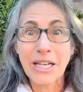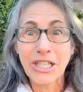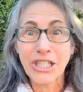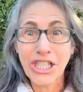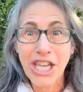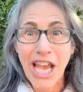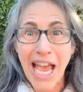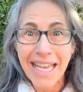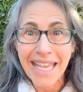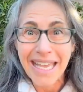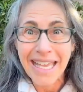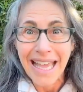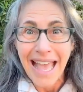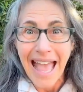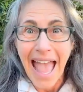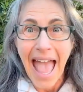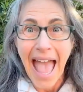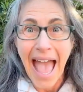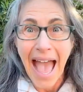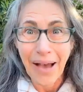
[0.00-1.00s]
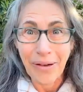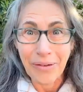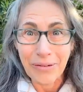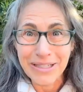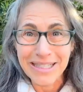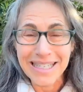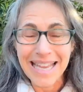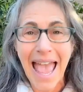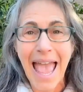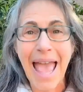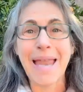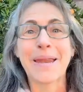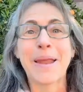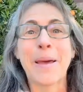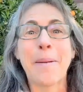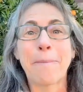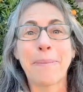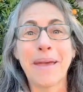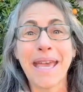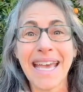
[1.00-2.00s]
check out
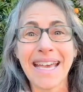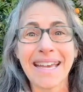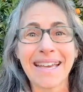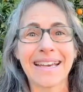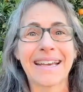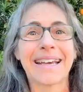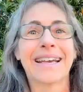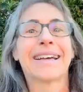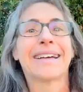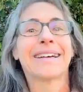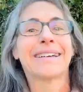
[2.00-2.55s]
and pick